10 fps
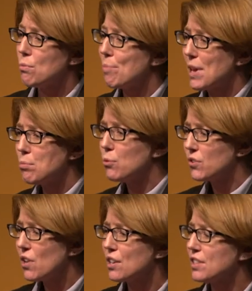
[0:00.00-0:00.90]
people
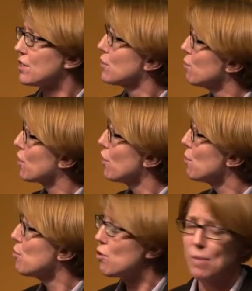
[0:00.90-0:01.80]
starting to talk a lot
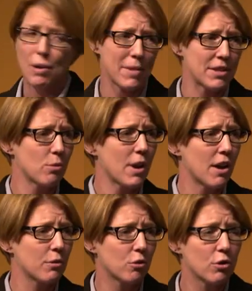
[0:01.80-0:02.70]
more about mental
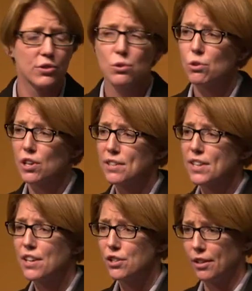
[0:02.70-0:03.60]
health across the
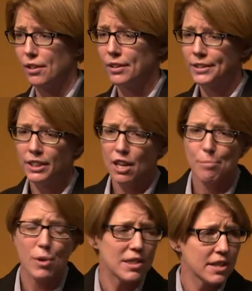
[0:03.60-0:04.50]
organisation.
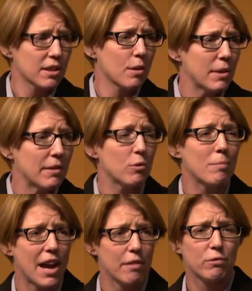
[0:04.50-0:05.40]
And by this I mean from
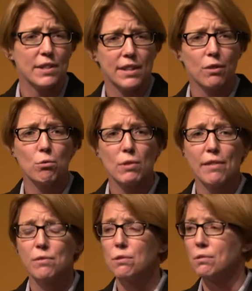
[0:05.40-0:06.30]
every single
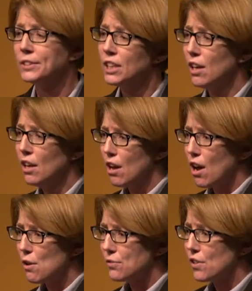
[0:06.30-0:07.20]
level.
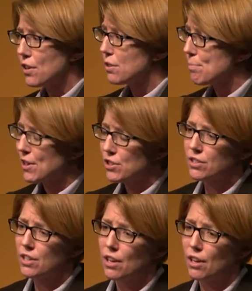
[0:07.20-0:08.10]
After the
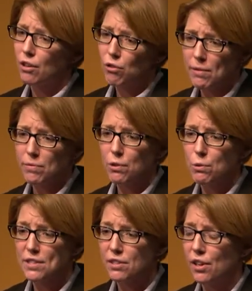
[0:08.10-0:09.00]
Manchester and Grenfell
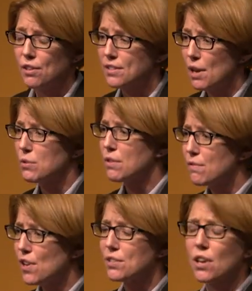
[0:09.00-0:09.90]
incidents, that was the
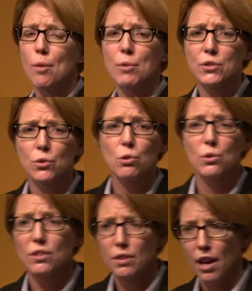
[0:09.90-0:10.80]
first time I saw
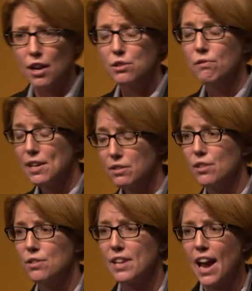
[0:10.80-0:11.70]
uh,
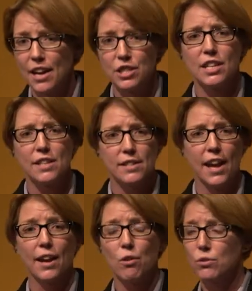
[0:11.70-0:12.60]
directors actually
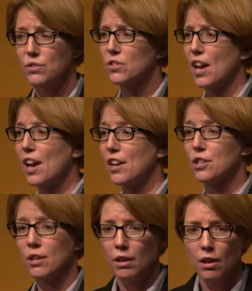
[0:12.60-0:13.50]
saying on stage,